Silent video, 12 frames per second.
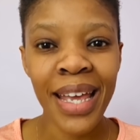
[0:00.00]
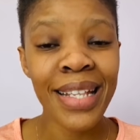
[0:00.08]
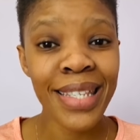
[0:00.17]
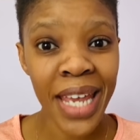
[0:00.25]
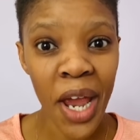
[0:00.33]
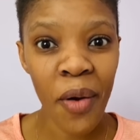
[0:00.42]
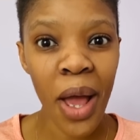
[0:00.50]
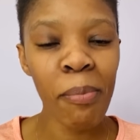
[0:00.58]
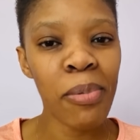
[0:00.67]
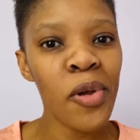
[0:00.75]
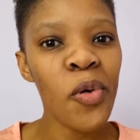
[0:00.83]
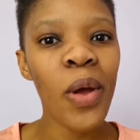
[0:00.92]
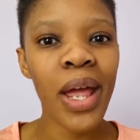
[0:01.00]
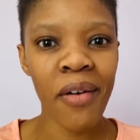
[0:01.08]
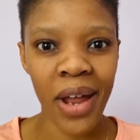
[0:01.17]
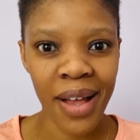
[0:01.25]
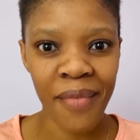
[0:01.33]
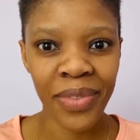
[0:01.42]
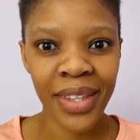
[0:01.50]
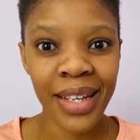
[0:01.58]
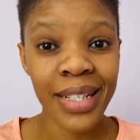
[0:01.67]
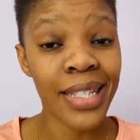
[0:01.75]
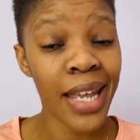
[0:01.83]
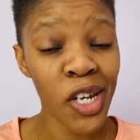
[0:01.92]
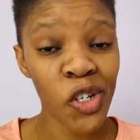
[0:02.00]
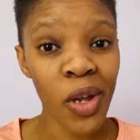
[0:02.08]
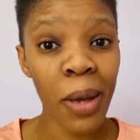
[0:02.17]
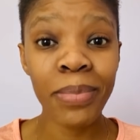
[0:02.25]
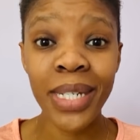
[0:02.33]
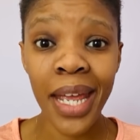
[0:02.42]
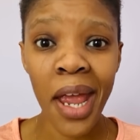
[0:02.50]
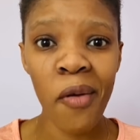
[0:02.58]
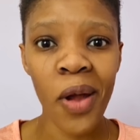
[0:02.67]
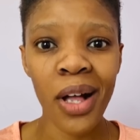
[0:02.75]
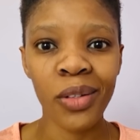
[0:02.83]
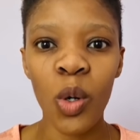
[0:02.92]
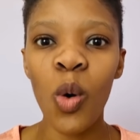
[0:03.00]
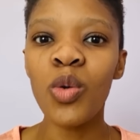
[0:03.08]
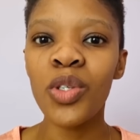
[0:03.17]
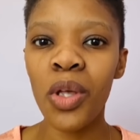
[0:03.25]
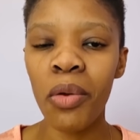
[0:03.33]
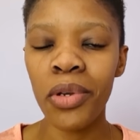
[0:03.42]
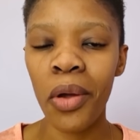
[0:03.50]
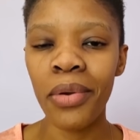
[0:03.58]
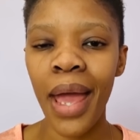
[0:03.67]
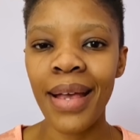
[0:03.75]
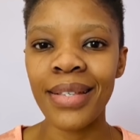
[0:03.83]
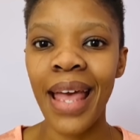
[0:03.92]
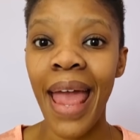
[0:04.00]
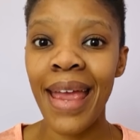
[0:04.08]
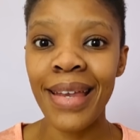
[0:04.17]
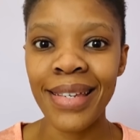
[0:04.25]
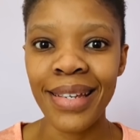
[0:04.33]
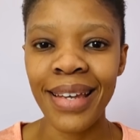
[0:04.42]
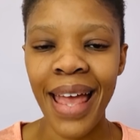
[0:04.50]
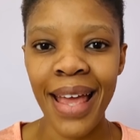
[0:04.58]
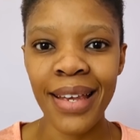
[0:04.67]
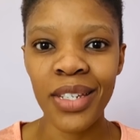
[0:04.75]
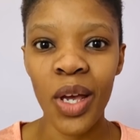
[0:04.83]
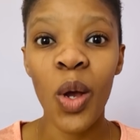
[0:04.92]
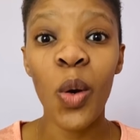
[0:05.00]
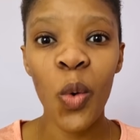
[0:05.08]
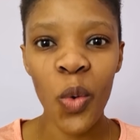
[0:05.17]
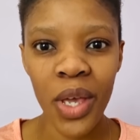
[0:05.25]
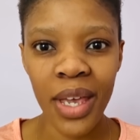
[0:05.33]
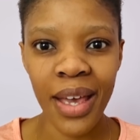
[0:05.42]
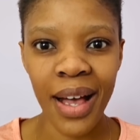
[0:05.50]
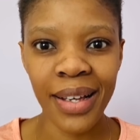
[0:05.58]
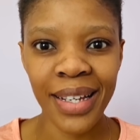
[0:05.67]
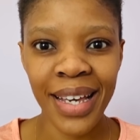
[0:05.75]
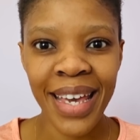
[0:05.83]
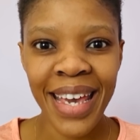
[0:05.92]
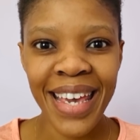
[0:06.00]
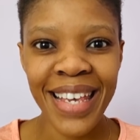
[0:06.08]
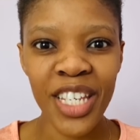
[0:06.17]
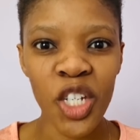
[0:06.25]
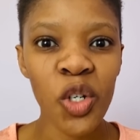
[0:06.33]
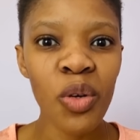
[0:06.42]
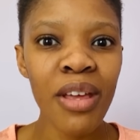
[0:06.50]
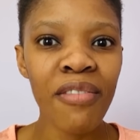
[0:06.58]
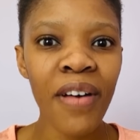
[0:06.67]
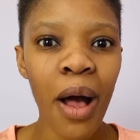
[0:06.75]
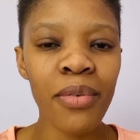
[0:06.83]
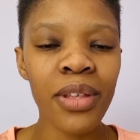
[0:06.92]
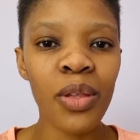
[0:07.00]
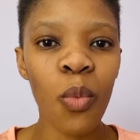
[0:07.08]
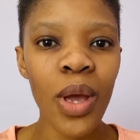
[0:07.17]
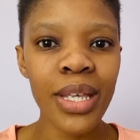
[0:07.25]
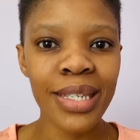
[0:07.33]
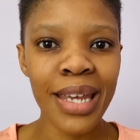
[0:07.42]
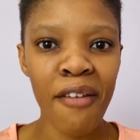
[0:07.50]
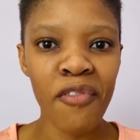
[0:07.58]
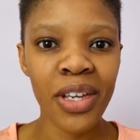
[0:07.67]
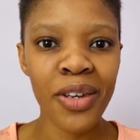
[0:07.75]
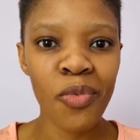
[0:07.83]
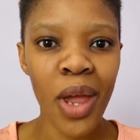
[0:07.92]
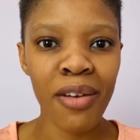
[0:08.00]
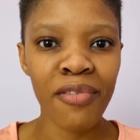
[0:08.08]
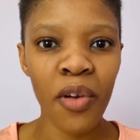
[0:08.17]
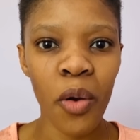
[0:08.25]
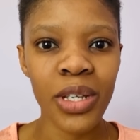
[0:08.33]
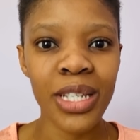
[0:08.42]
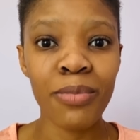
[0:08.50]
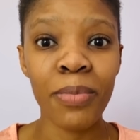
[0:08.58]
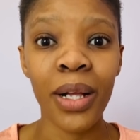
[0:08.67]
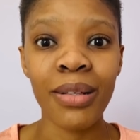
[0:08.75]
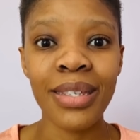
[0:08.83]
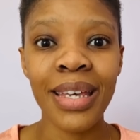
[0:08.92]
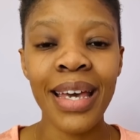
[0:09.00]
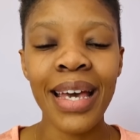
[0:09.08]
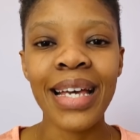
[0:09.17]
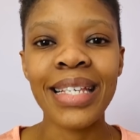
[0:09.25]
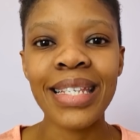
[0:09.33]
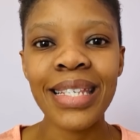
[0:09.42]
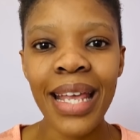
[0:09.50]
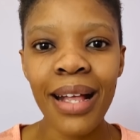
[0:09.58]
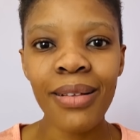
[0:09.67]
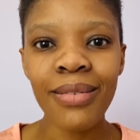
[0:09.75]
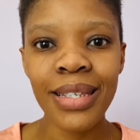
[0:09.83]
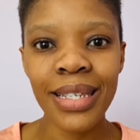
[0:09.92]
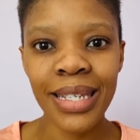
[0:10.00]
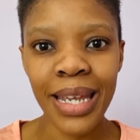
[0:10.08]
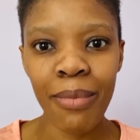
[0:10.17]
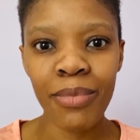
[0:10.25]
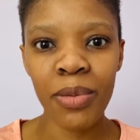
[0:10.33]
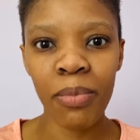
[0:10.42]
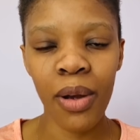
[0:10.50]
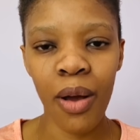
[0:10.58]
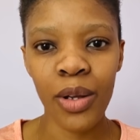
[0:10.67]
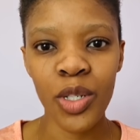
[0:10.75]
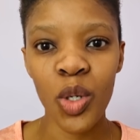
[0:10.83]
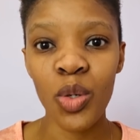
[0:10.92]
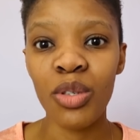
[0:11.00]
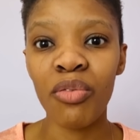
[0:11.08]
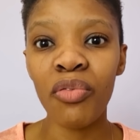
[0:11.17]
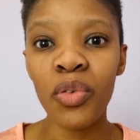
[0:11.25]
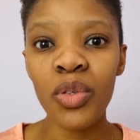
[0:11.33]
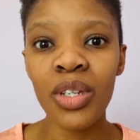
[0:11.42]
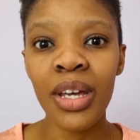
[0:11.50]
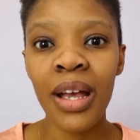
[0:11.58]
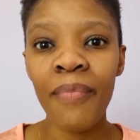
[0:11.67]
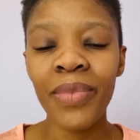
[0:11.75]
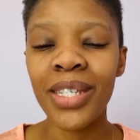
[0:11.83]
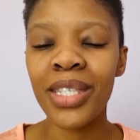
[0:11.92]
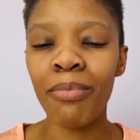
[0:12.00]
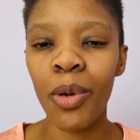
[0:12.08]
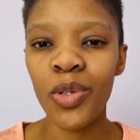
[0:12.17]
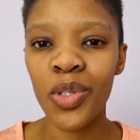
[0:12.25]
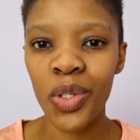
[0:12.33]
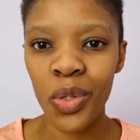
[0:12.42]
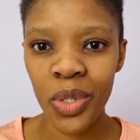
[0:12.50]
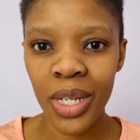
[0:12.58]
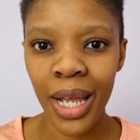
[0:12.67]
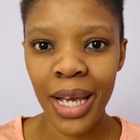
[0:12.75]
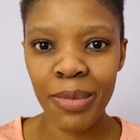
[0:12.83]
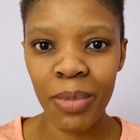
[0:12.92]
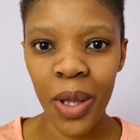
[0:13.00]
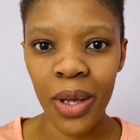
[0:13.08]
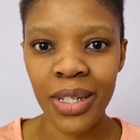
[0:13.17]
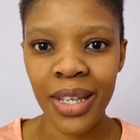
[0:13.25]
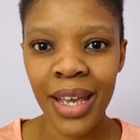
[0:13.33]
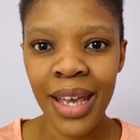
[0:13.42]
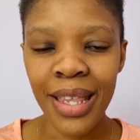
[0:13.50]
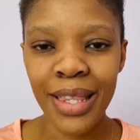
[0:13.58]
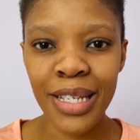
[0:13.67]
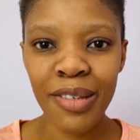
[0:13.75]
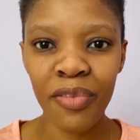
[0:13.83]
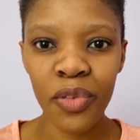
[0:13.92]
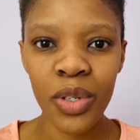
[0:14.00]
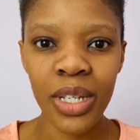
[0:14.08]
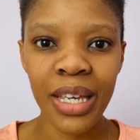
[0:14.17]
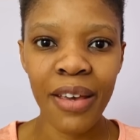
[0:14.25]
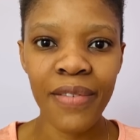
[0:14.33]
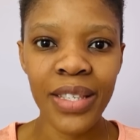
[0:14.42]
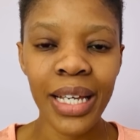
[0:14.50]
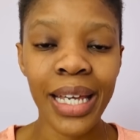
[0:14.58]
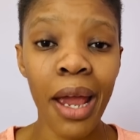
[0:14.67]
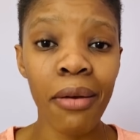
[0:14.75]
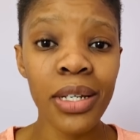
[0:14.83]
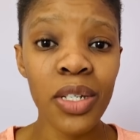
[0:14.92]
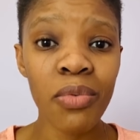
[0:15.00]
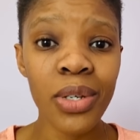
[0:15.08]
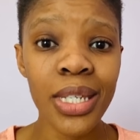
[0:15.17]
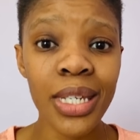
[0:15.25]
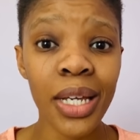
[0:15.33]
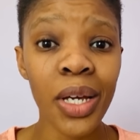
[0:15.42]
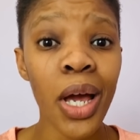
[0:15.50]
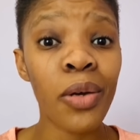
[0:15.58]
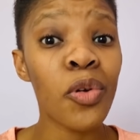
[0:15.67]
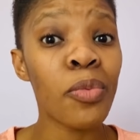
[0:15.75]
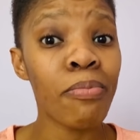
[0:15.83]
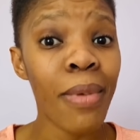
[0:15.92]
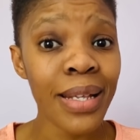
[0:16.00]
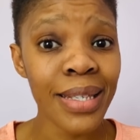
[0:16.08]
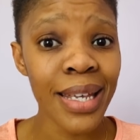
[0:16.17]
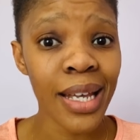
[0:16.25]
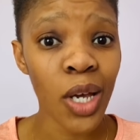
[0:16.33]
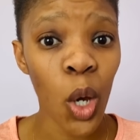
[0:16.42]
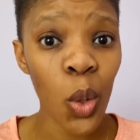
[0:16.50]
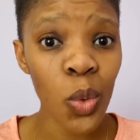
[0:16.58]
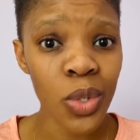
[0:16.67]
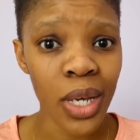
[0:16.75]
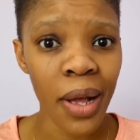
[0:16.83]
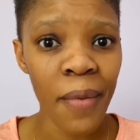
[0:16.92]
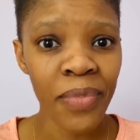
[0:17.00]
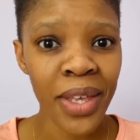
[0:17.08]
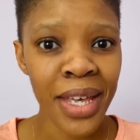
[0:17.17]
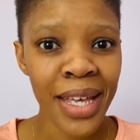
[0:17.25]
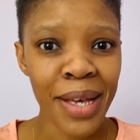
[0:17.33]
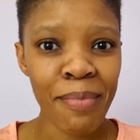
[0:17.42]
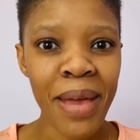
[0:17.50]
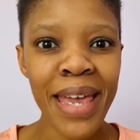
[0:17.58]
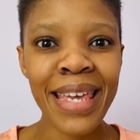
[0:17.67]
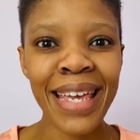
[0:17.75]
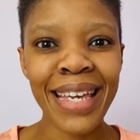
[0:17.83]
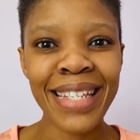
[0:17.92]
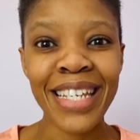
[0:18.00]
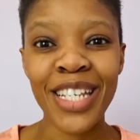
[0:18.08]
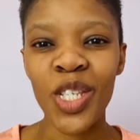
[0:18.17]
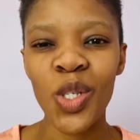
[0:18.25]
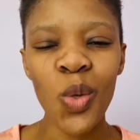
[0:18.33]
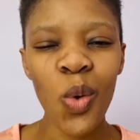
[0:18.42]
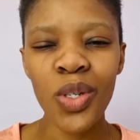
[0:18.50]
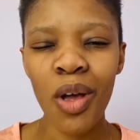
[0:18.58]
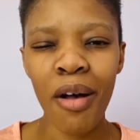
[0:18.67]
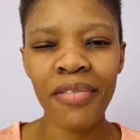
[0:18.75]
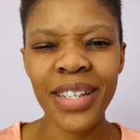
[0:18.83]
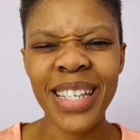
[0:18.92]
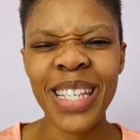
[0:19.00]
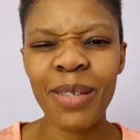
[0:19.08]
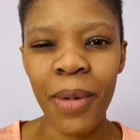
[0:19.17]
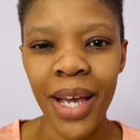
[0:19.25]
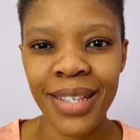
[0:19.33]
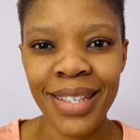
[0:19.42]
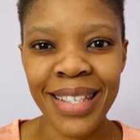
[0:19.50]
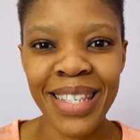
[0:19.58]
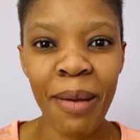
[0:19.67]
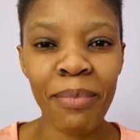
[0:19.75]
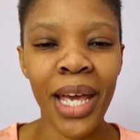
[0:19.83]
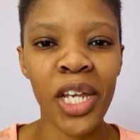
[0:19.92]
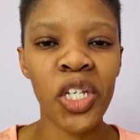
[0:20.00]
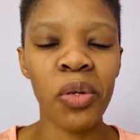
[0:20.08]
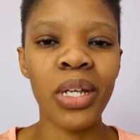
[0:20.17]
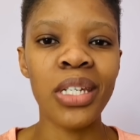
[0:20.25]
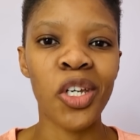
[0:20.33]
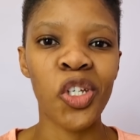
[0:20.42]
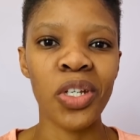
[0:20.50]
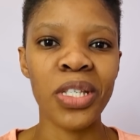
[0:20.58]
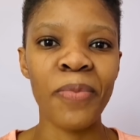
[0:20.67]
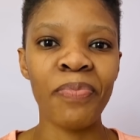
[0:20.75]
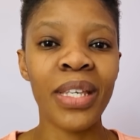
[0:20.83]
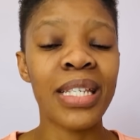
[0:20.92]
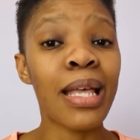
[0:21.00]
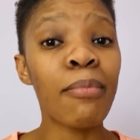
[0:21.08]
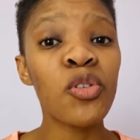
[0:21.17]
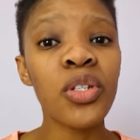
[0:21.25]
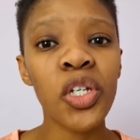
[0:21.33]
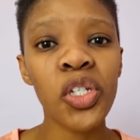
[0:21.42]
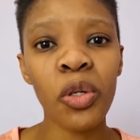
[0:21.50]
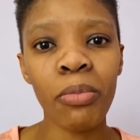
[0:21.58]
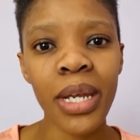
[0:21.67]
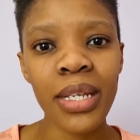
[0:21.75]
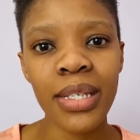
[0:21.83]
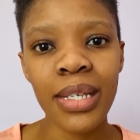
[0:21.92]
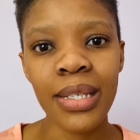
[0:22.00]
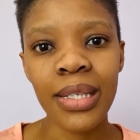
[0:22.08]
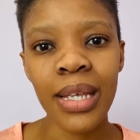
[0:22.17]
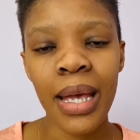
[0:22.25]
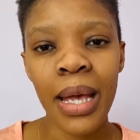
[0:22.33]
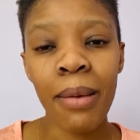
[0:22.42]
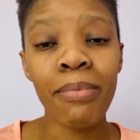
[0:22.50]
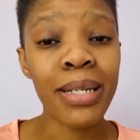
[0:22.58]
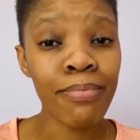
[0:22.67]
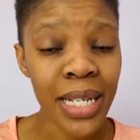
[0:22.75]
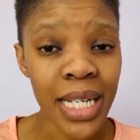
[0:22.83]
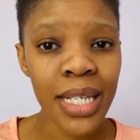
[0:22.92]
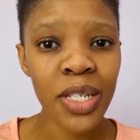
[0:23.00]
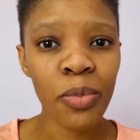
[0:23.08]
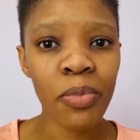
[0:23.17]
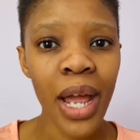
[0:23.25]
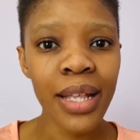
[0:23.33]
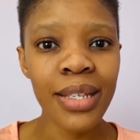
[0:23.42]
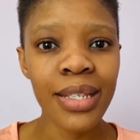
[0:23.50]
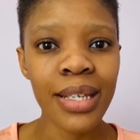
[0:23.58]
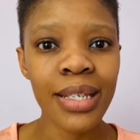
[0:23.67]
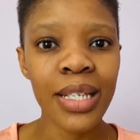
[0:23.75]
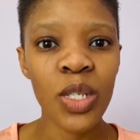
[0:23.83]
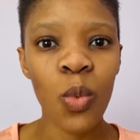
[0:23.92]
Terra pluera, tetraptera, also known as Aden and Uyayak, is a tree found in the West African rainforest belt, a single-stemmed plant whose fruit is the most utilized plant. This fruit gives a characteristic aromatic odor, making it a sought-after spice in some Nigerian dishes. Some traditional medicinal practices, as